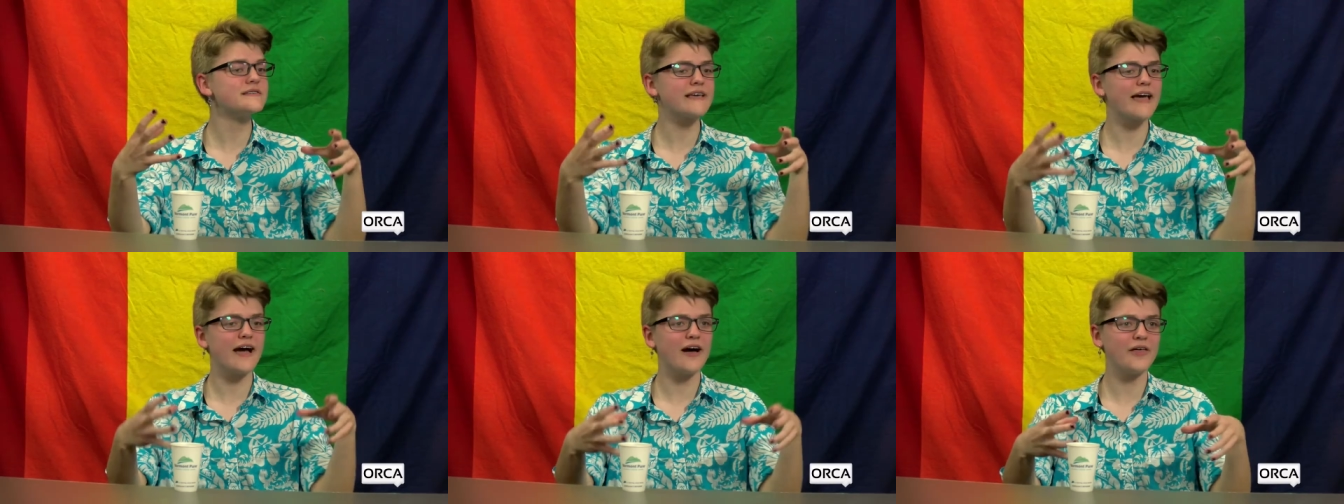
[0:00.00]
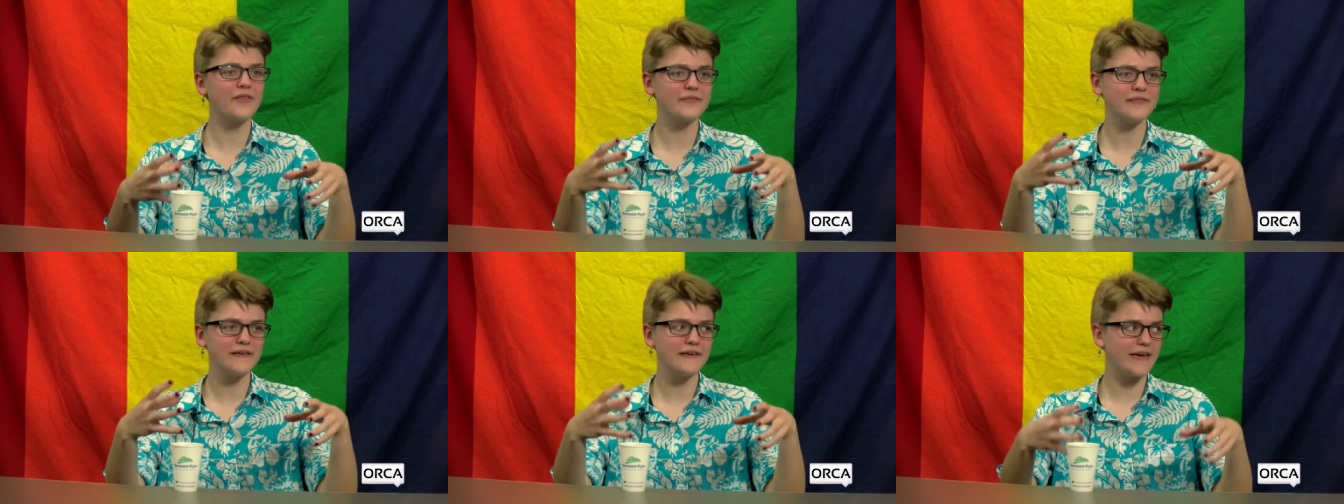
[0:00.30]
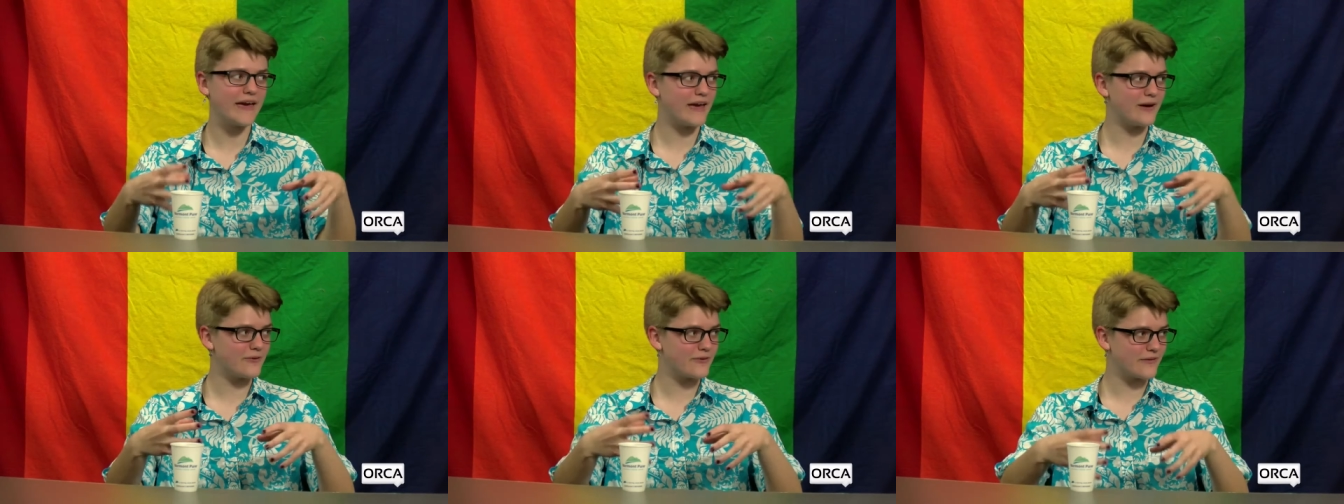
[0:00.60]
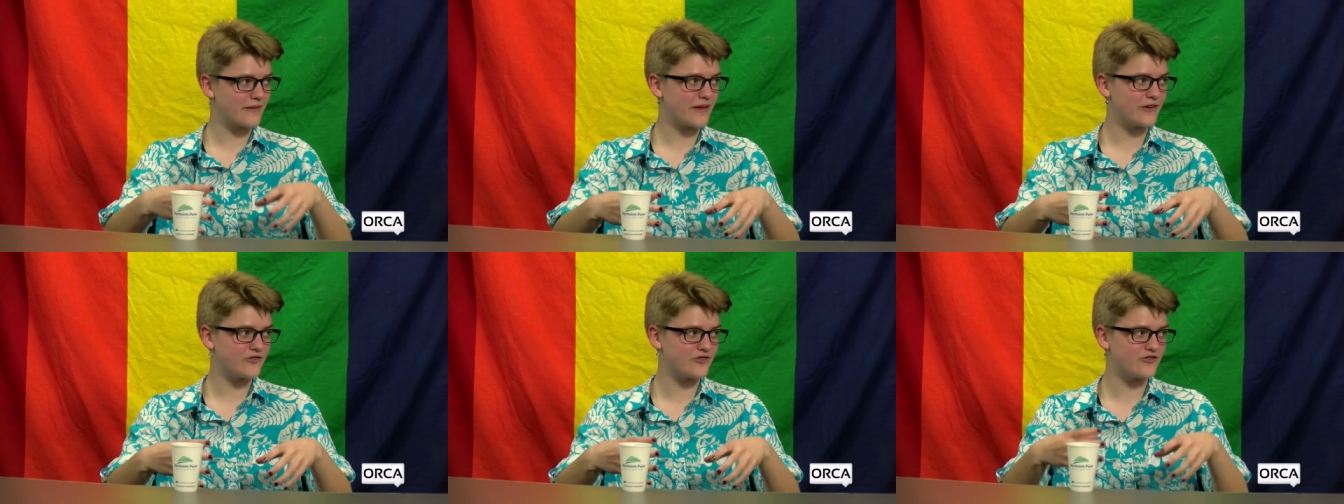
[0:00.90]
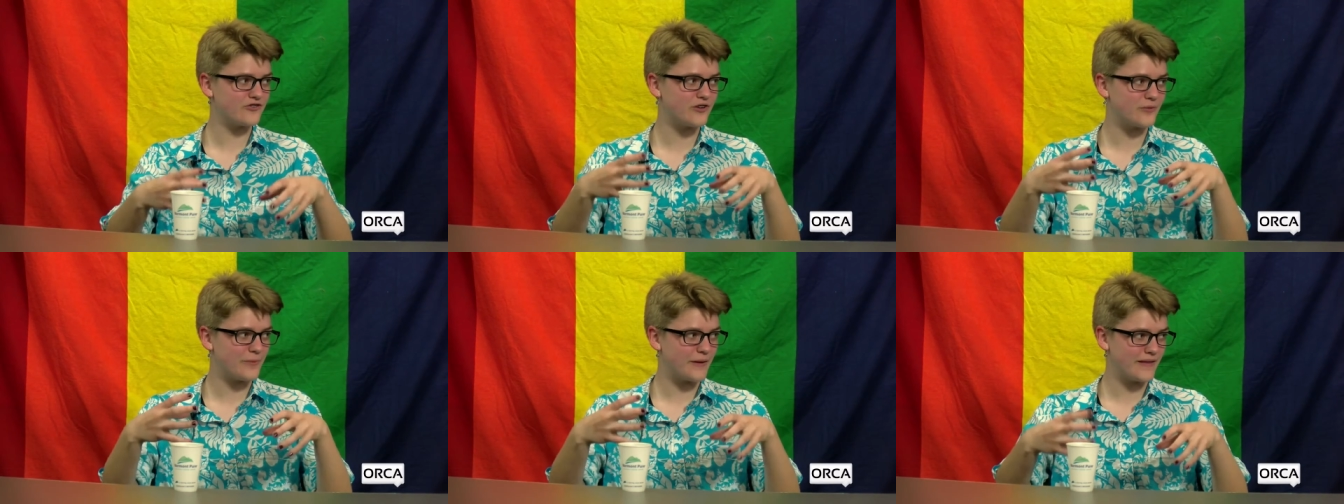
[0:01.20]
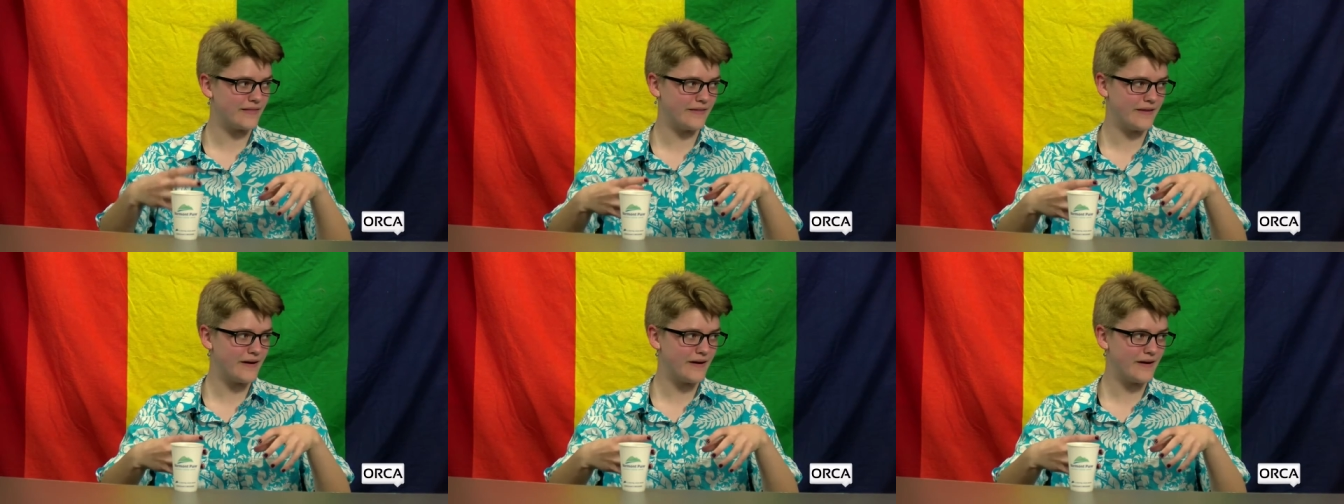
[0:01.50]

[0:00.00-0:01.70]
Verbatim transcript: There's a healthy gay relationship in